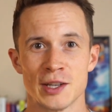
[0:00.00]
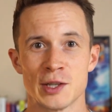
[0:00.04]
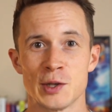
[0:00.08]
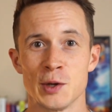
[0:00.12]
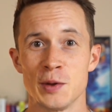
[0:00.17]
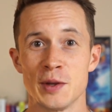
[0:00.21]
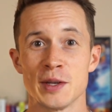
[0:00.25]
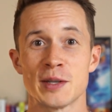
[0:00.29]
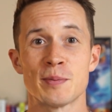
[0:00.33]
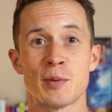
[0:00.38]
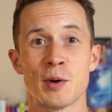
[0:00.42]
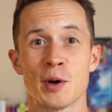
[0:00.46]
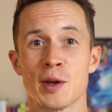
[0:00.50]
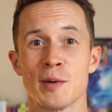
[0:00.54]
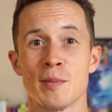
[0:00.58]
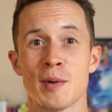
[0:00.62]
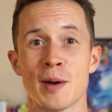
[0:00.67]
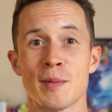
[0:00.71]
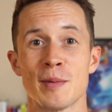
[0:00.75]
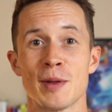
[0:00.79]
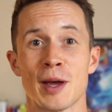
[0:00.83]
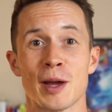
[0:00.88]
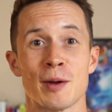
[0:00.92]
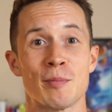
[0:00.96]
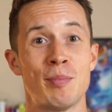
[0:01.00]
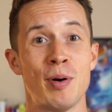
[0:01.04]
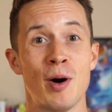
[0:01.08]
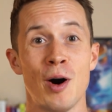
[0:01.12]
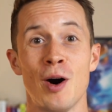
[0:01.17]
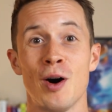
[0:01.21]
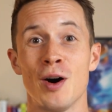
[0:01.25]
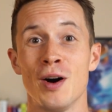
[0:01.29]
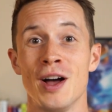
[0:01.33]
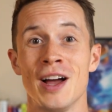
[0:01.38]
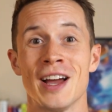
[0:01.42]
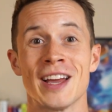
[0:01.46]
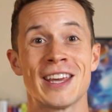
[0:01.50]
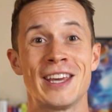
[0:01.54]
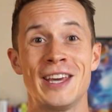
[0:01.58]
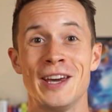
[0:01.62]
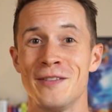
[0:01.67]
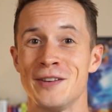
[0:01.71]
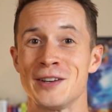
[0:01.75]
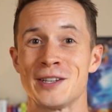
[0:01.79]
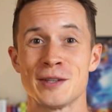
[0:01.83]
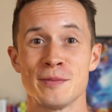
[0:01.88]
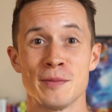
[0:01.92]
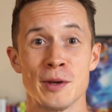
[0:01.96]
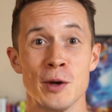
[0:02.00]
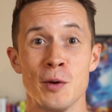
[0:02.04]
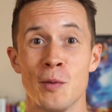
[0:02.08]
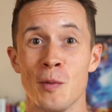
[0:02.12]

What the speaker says: So at this point, you might be like, Paul, give it to me.